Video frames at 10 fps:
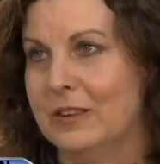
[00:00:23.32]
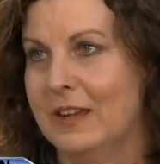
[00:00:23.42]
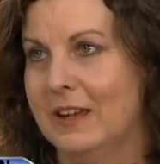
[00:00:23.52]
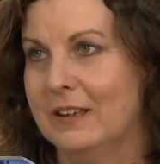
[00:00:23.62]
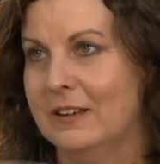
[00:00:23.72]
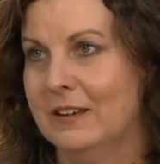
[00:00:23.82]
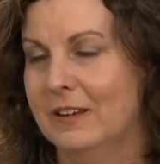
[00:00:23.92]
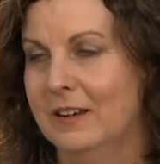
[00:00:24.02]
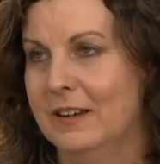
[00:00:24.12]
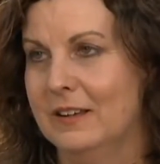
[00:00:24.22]
that
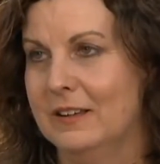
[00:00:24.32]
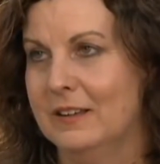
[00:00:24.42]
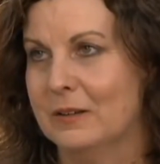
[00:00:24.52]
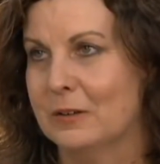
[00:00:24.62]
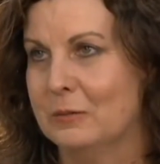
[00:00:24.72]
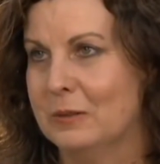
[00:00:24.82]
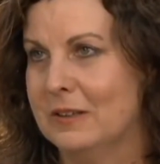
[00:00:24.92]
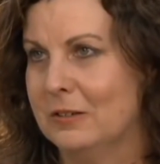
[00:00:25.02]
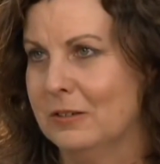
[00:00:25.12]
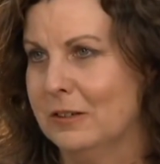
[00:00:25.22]
there could
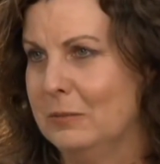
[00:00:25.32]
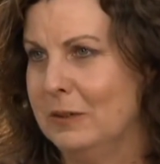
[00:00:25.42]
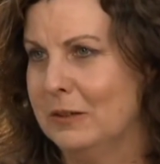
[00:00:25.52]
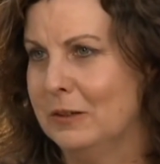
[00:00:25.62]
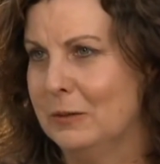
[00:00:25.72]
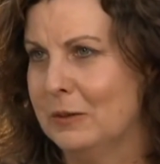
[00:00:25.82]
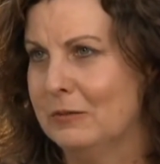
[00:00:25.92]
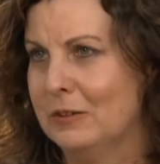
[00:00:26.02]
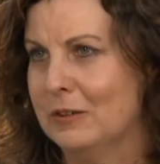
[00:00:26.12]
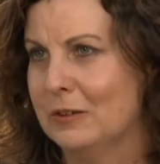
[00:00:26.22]
potentially be a cure
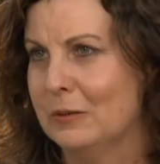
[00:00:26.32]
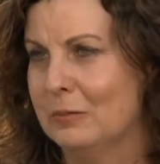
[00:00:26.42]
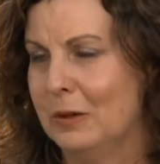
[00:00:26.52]
for her,